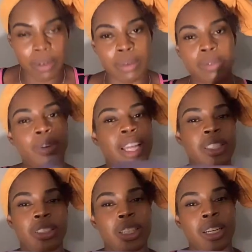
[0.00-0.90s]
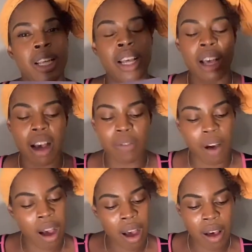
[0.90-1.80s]
reflection of
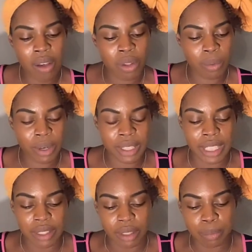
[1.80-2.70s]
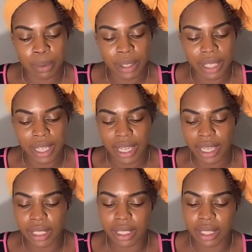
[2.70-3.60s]
all the work that you put
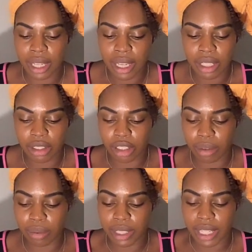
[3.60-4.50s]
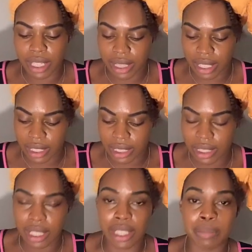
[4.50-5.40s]
in to get this
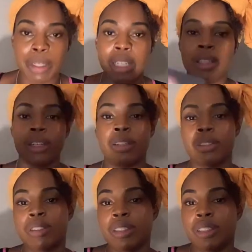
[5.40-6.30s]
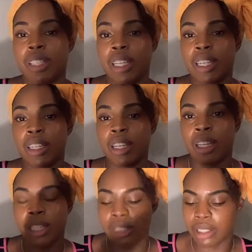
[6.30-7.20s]
10 of Pentacles, the 10
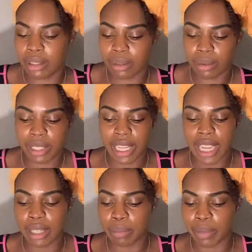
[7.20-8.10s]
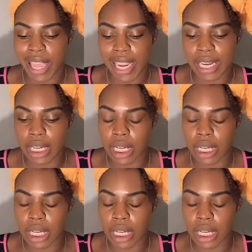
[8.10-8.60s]
to get like